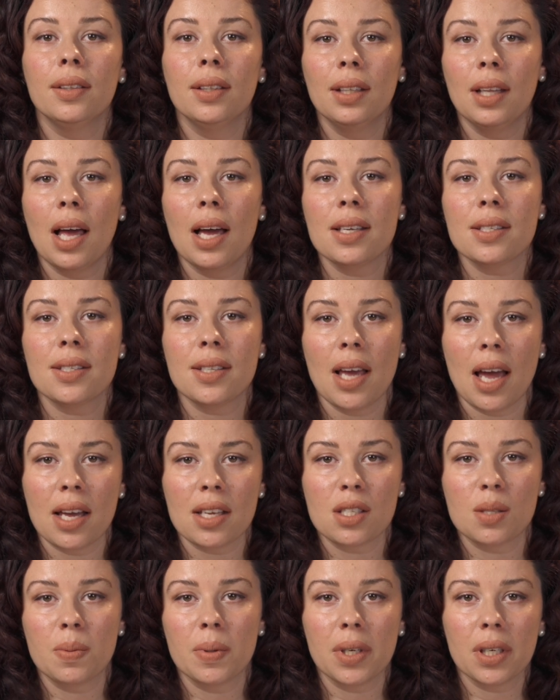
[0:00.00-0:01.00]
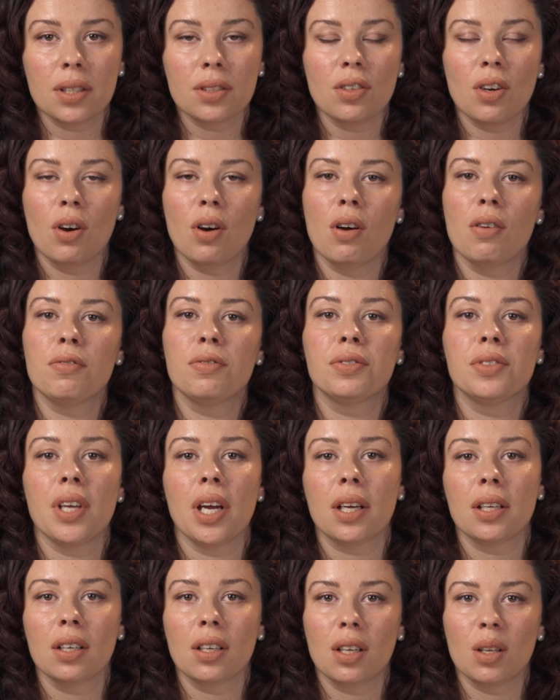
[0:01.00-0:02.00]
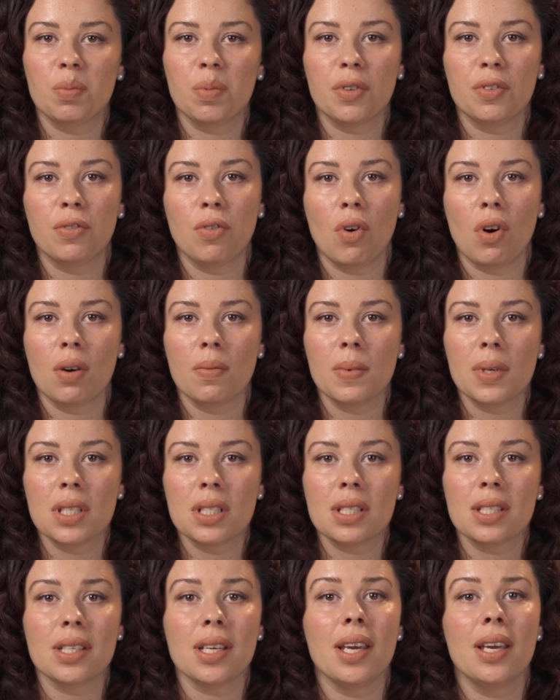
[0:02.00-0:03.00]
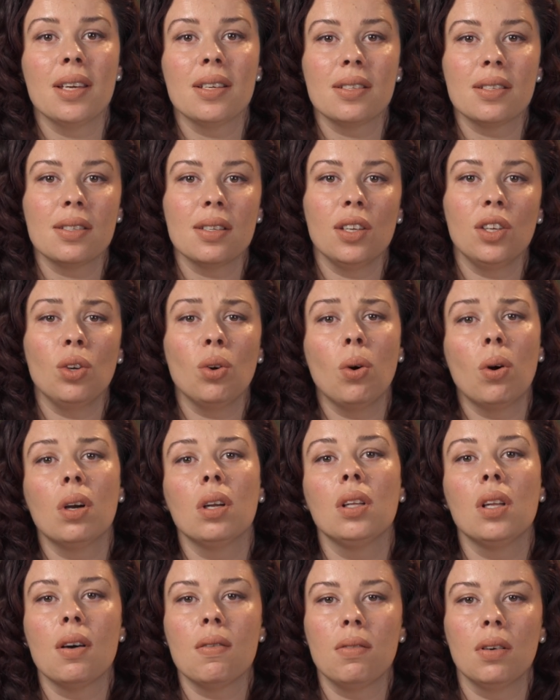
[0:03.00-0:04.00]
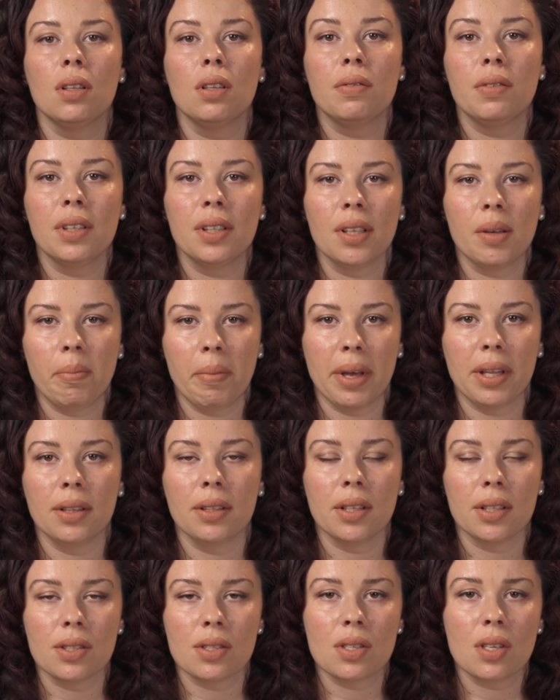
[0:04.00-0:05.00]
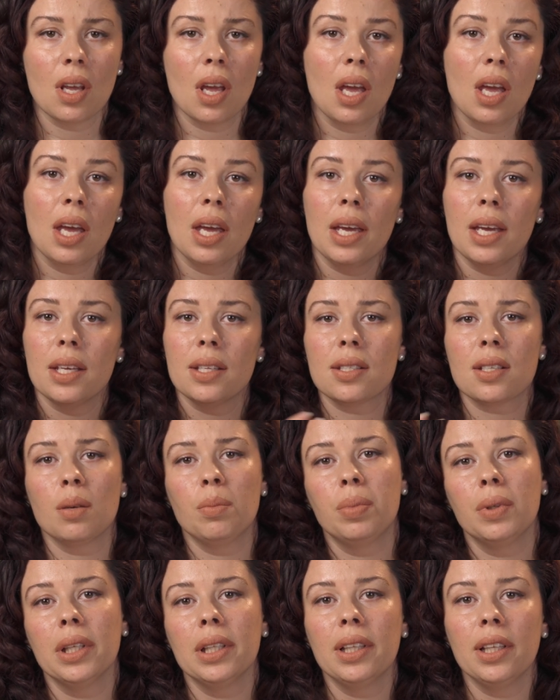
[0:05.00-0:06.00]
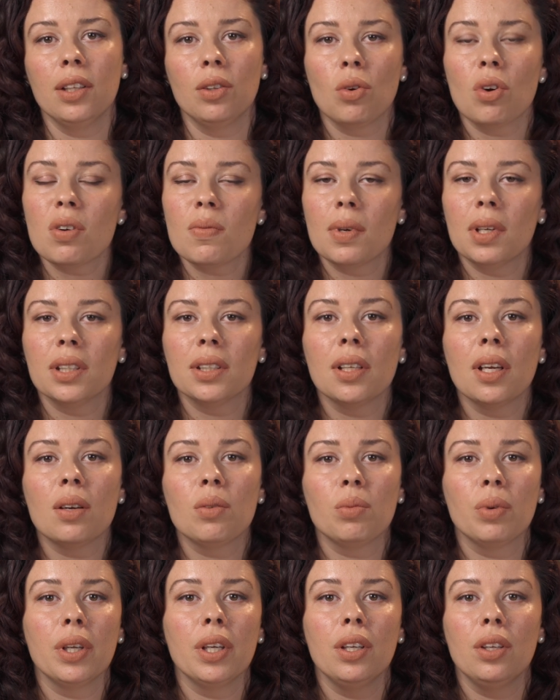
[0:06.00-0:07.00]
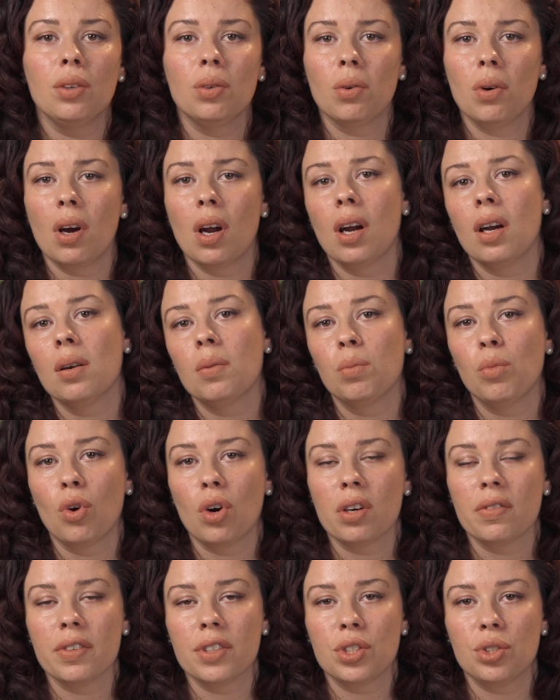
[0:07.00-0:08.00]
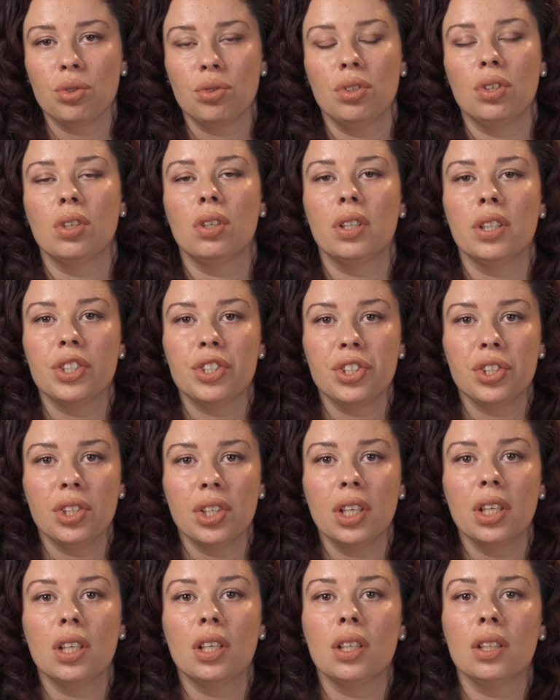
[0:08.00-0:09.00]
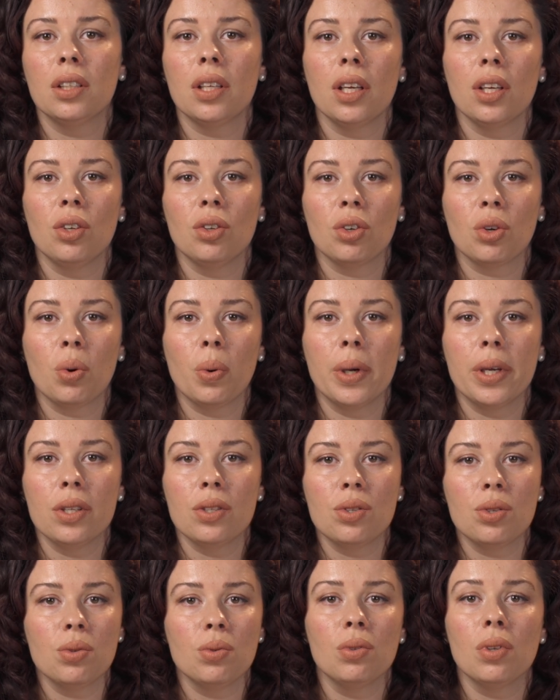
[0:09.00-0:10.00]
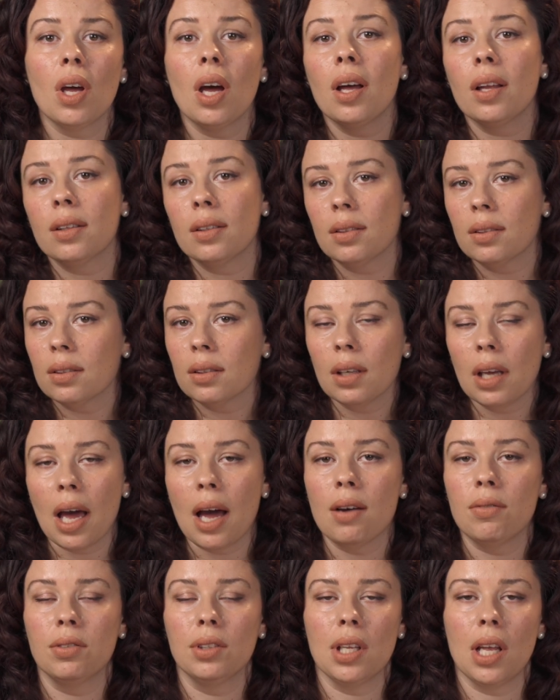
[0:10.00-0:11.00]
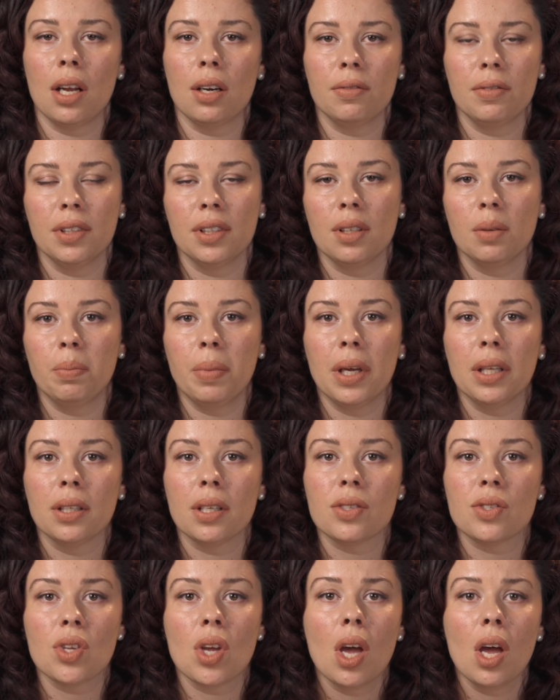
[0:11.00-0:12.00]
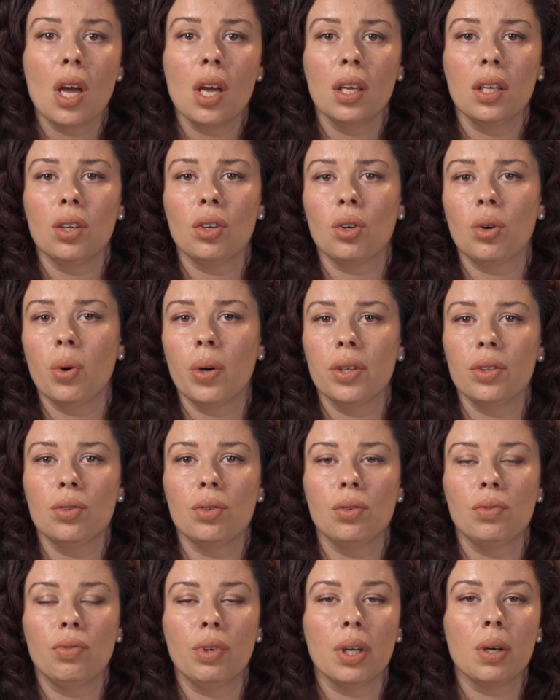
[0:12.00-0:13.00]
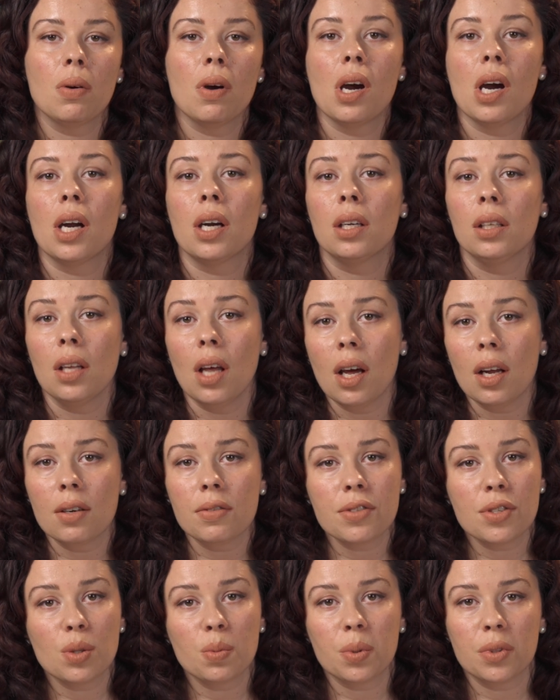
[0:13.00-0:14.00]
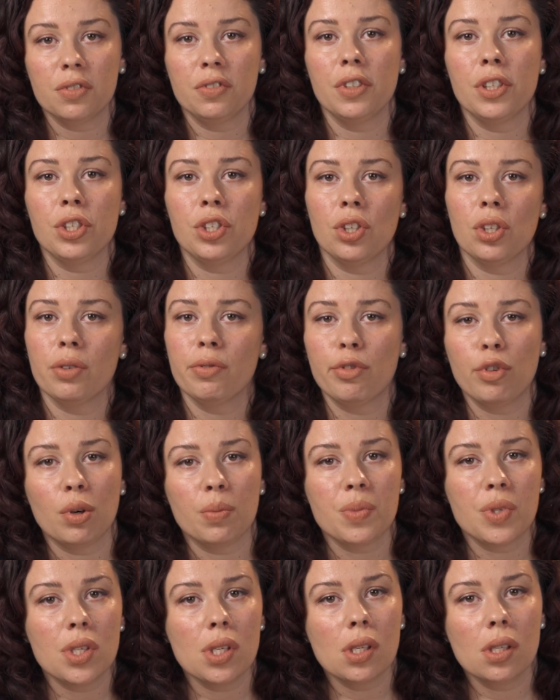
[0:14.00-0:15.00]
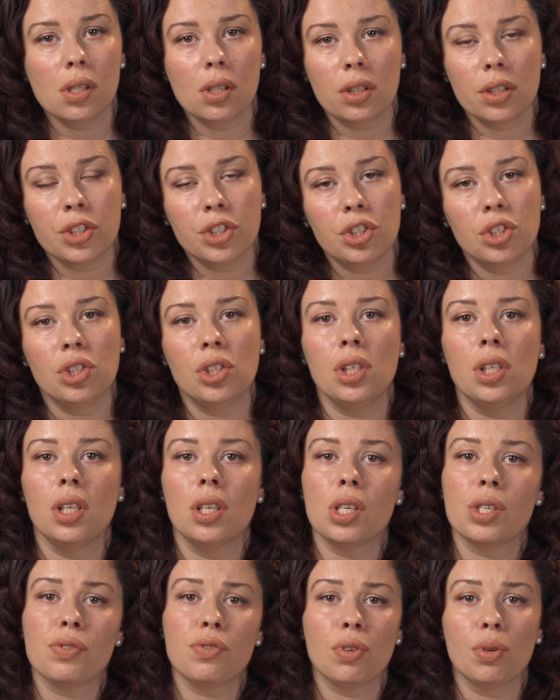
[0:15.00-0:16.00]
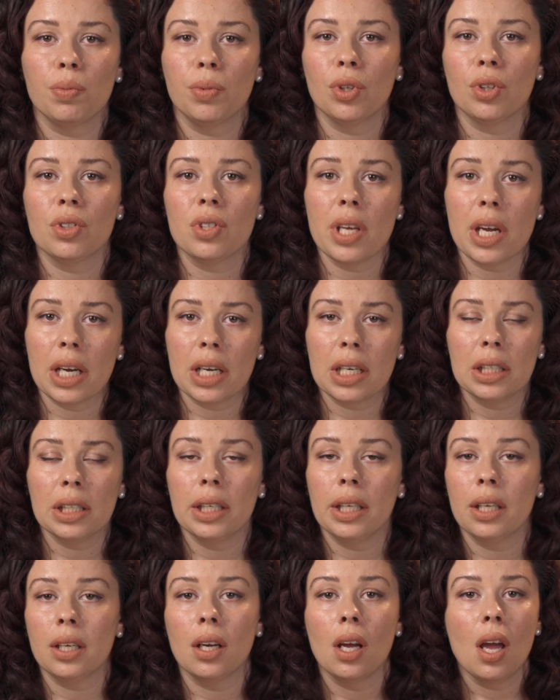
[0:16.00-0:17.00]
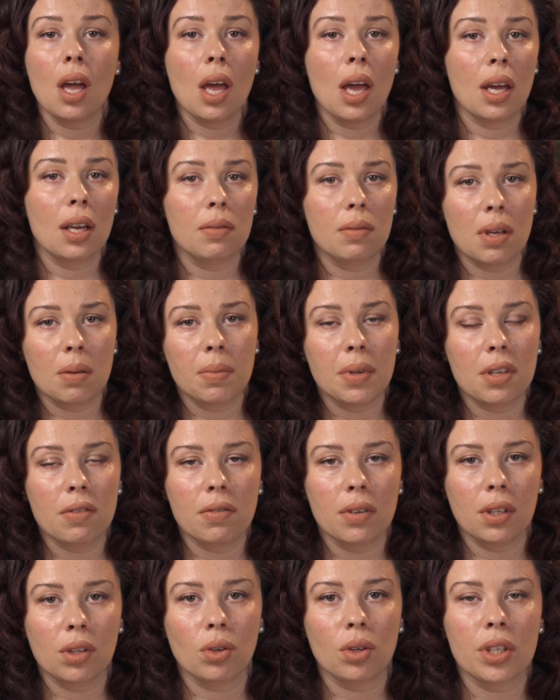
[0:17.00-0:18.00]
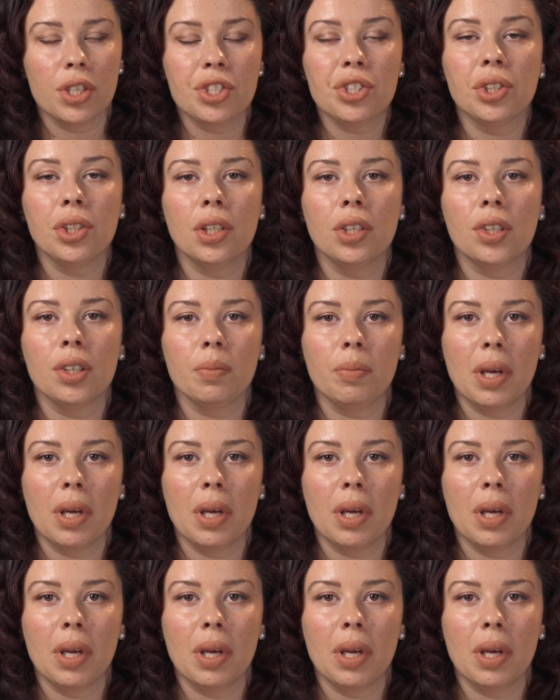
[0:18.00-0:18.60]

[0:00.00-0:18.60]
The last aspect of technical performance is your level of independence. It's completely normal that when you are more of a junior engineer, that you're going to not have a lot of independence. You're going to require a lot of supervision from senior engineers, from your tech lead, and maybe even your engineering